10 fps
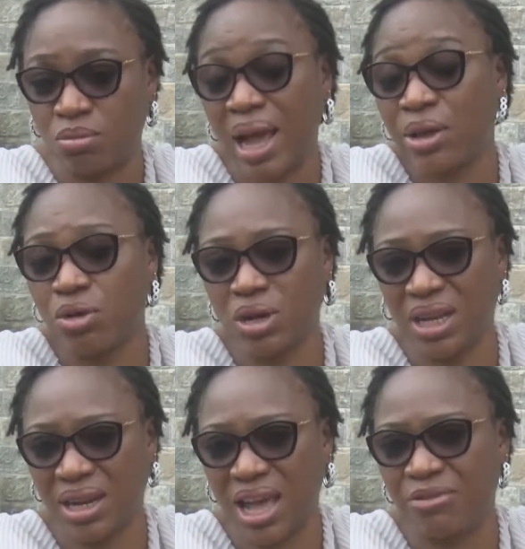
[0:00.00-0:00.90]
my goal
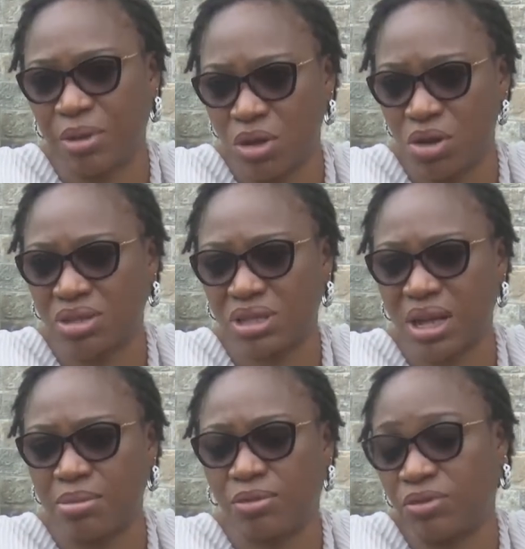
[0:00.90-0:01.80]
in life, because
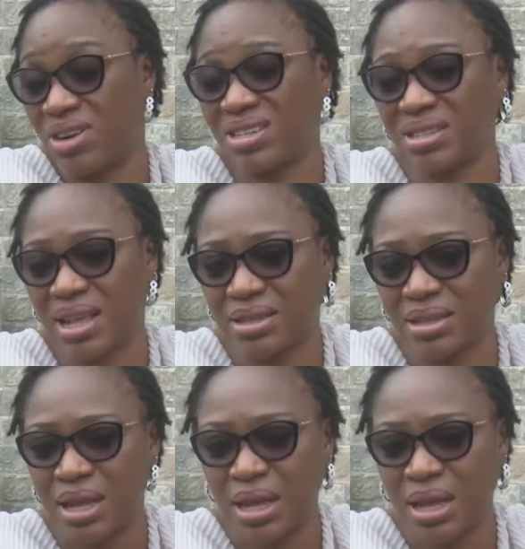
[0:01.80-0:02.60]
for instance,